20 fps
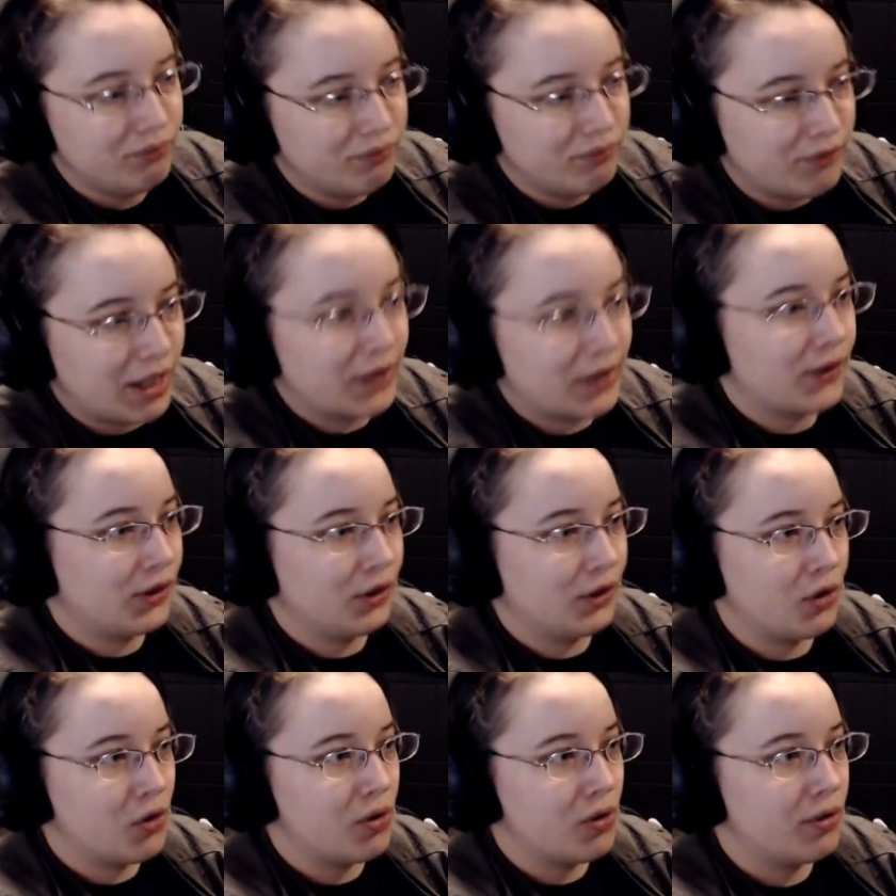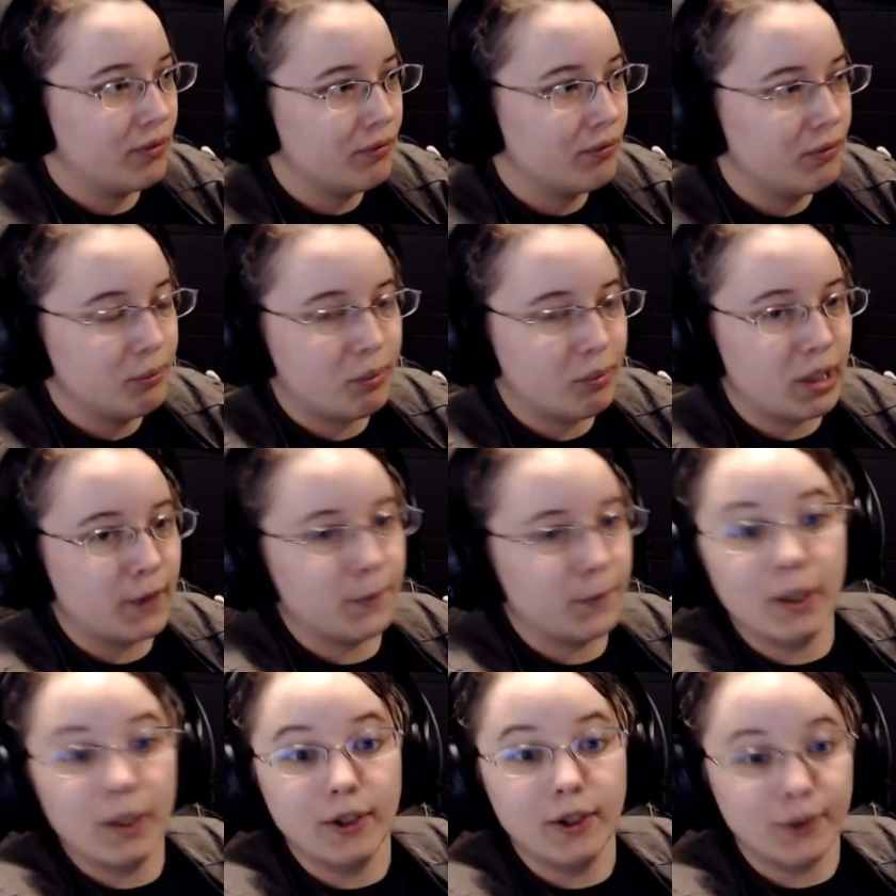that's the goal. But it's
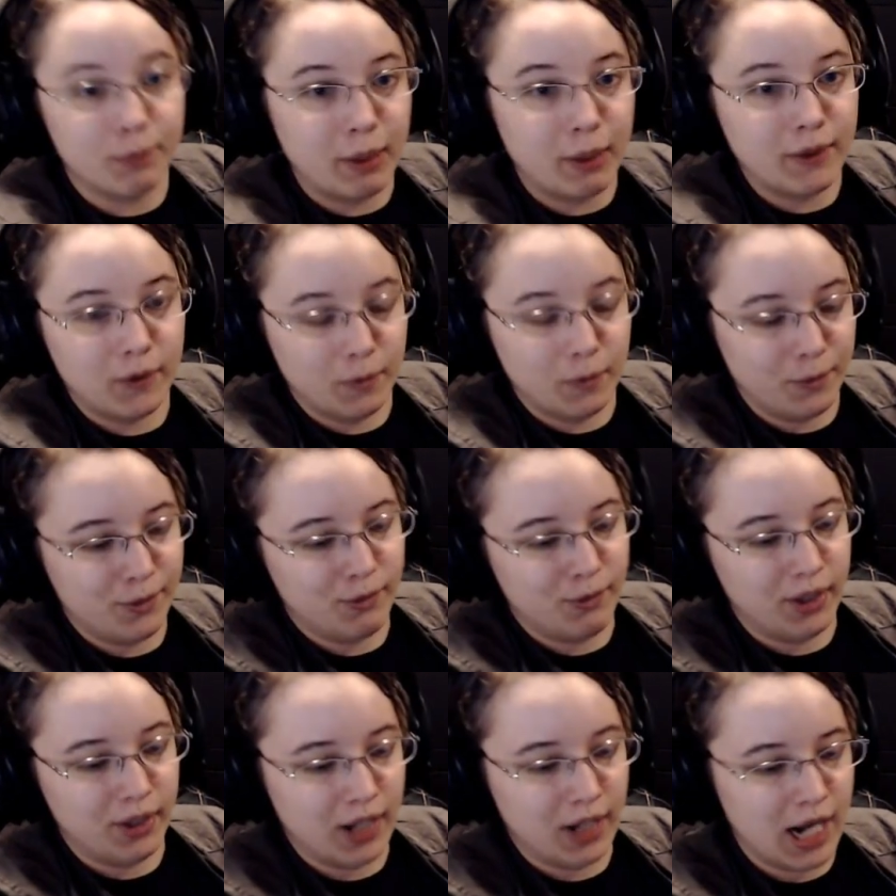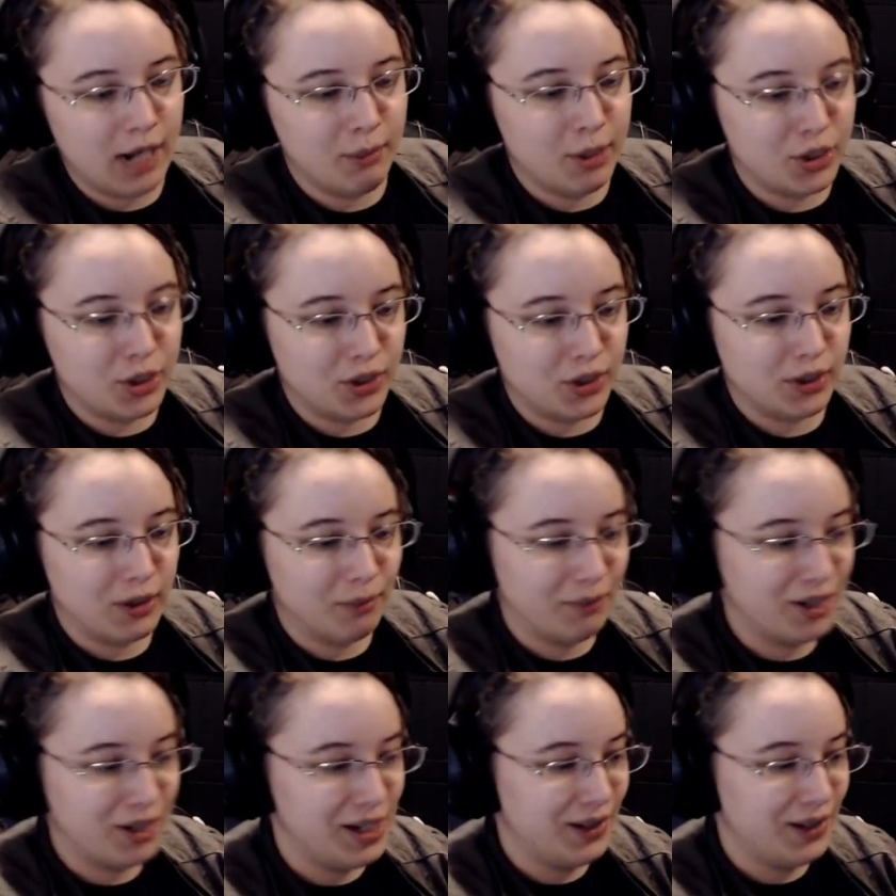very expensive to run an animation
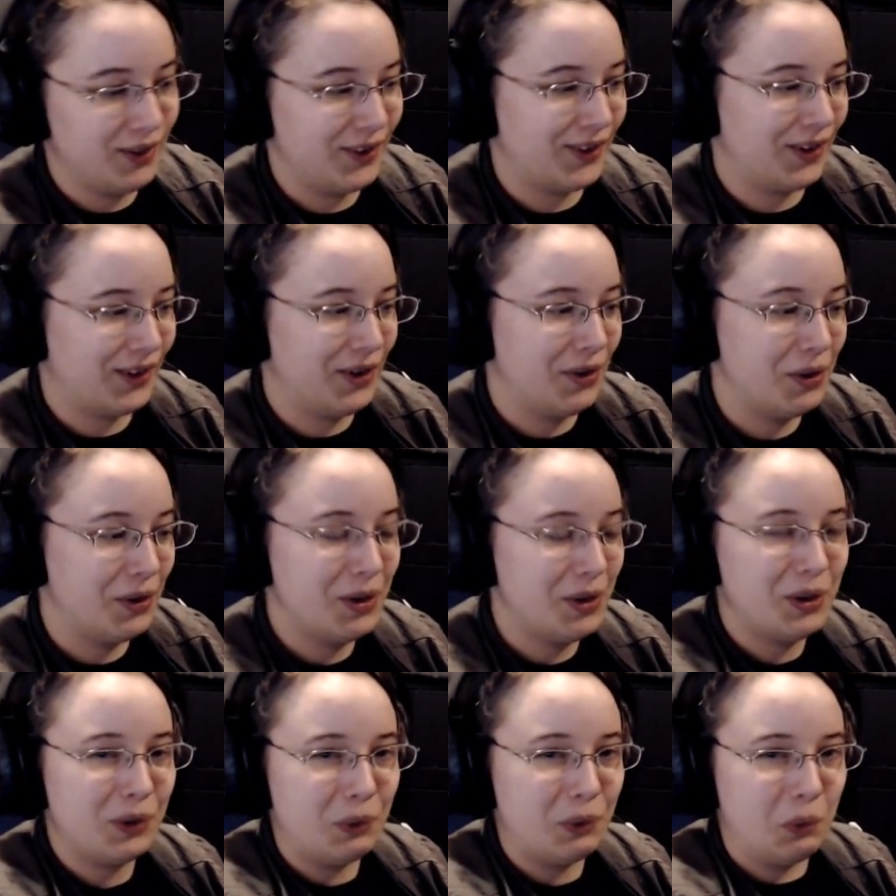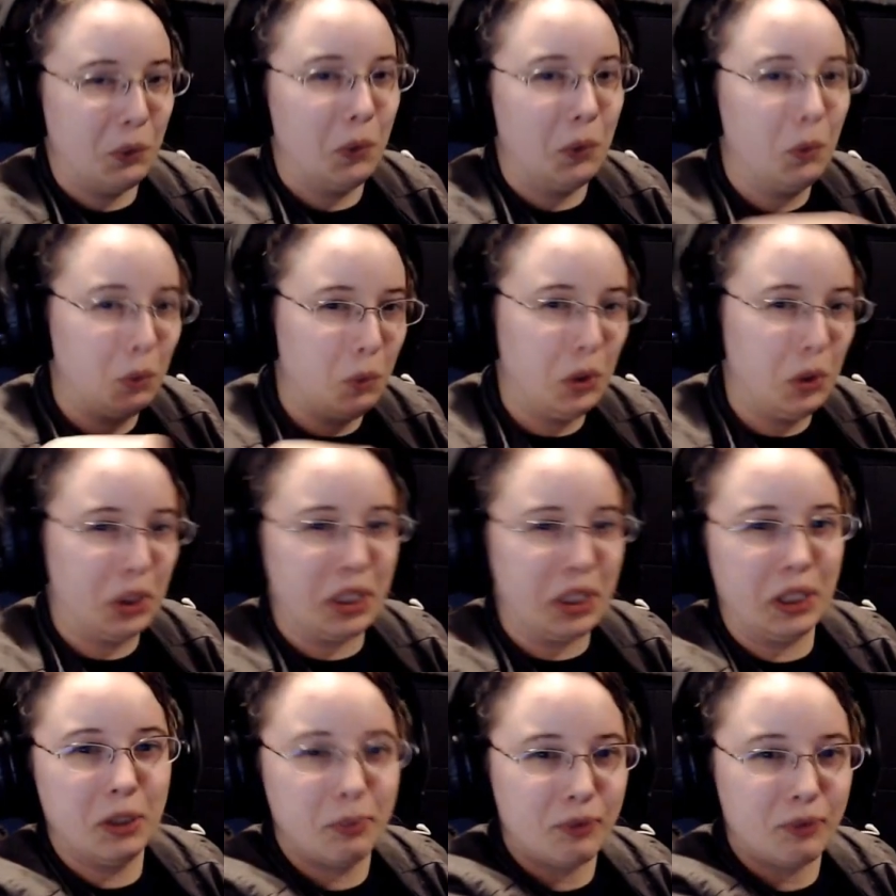company, so we're
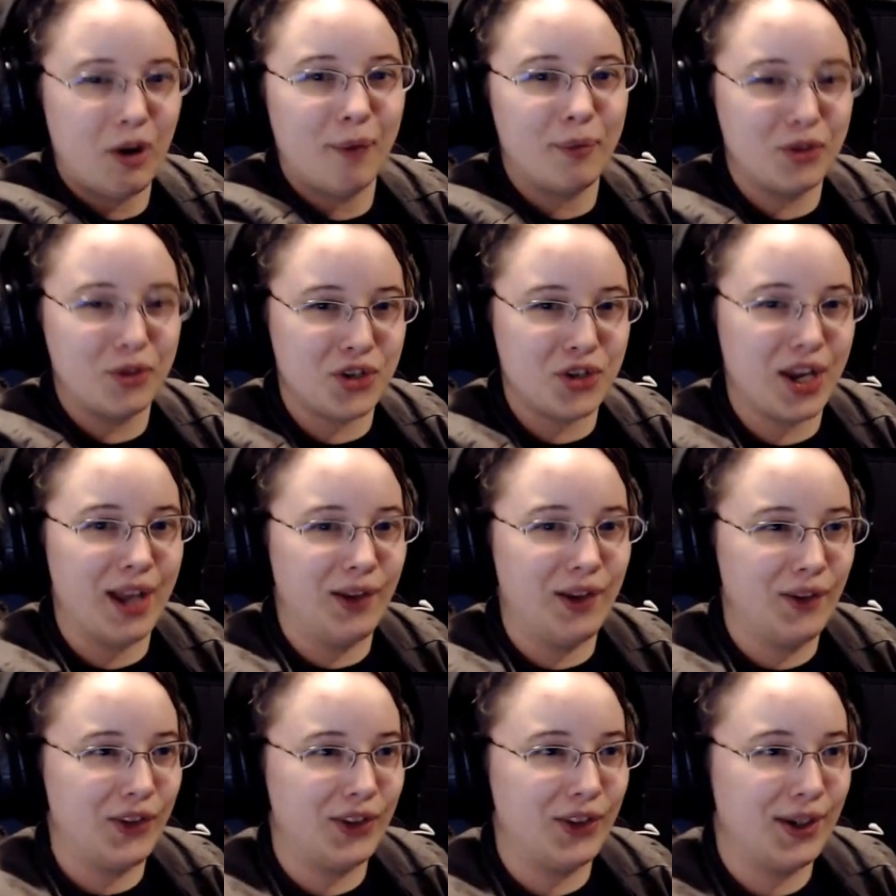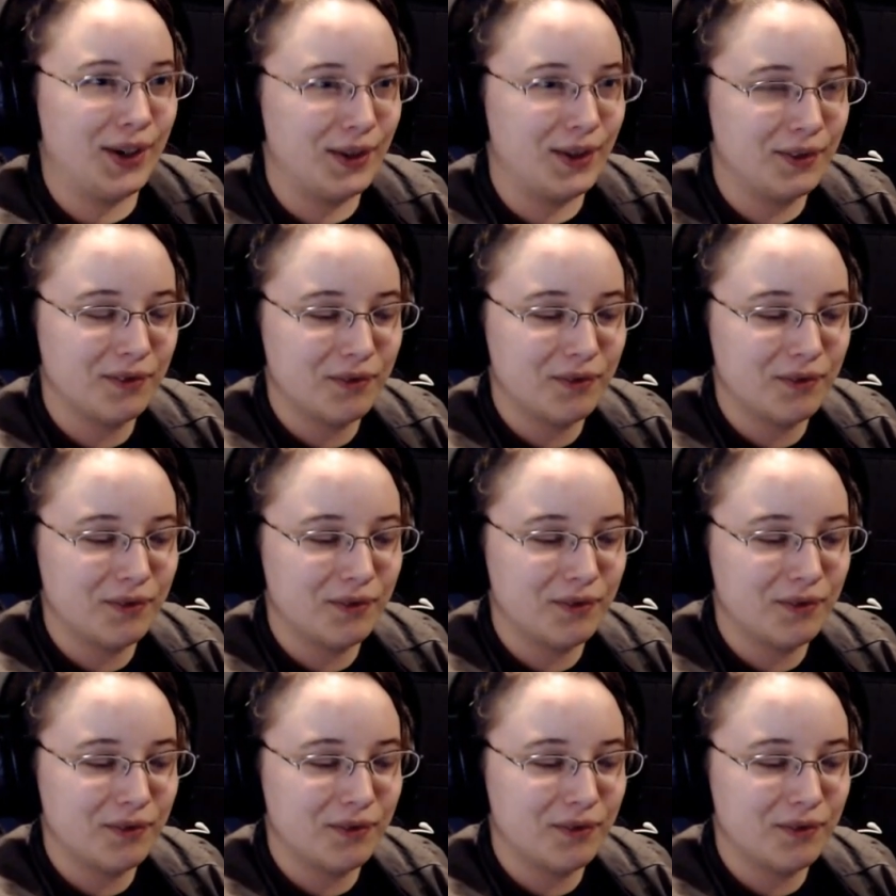working the proper channels here.